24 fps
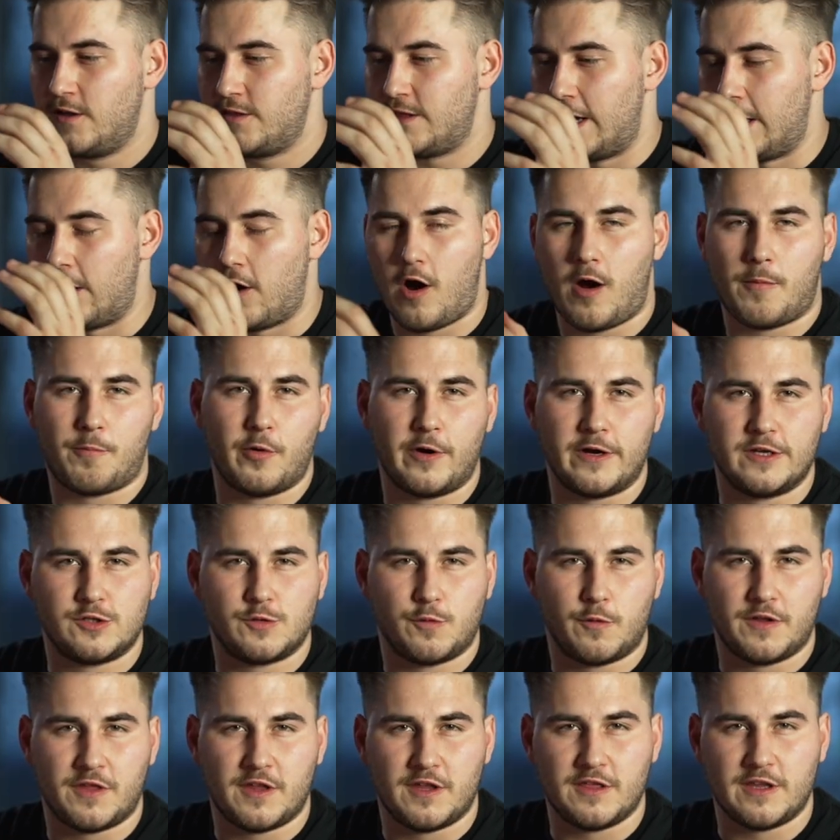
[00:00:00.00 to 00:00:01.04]
that
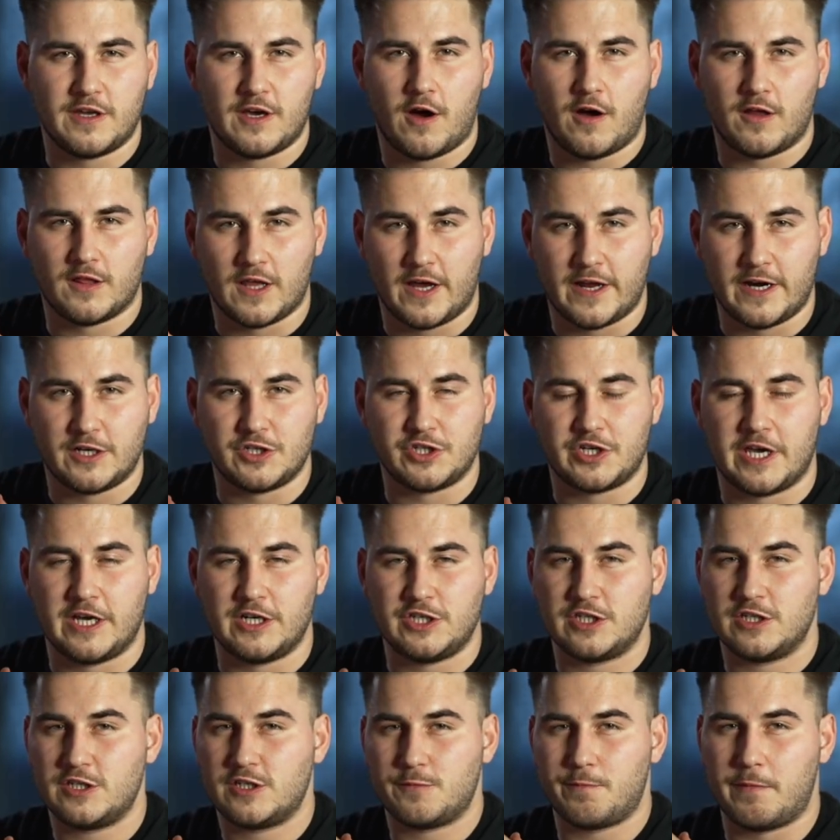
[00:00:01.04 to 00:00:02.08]
operates within the online
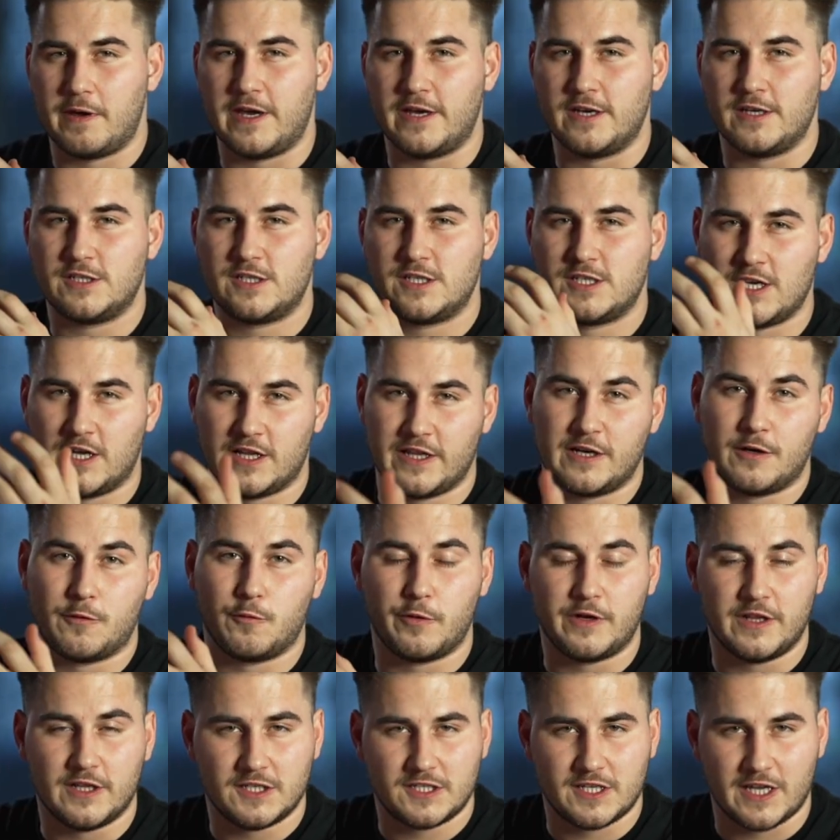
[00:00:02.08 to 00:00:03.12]
education space, selling
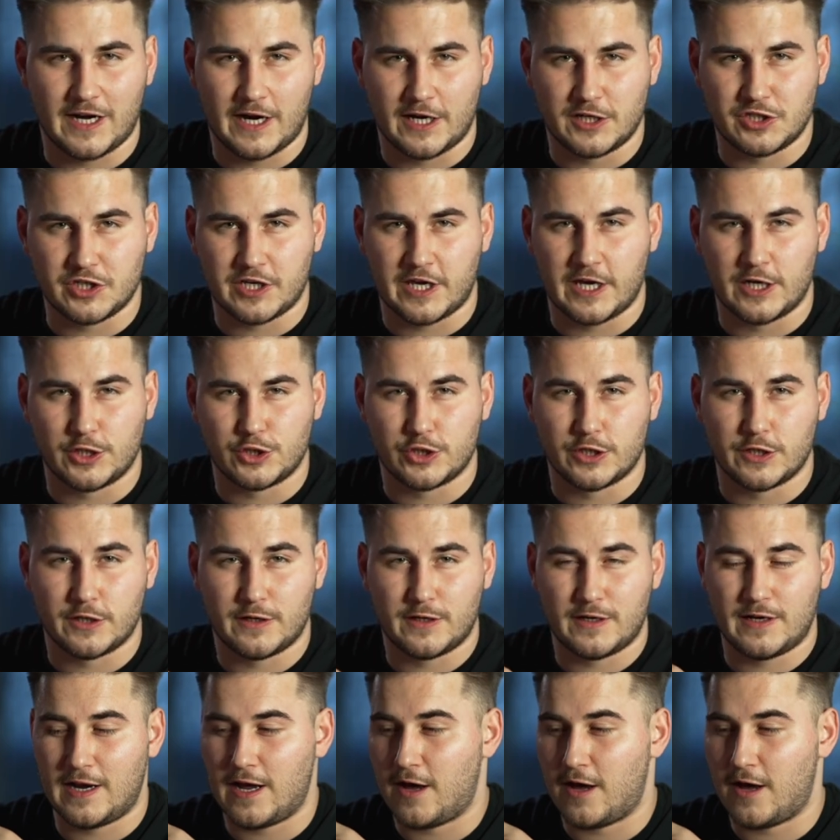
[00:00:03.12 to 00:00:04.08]
real estate education.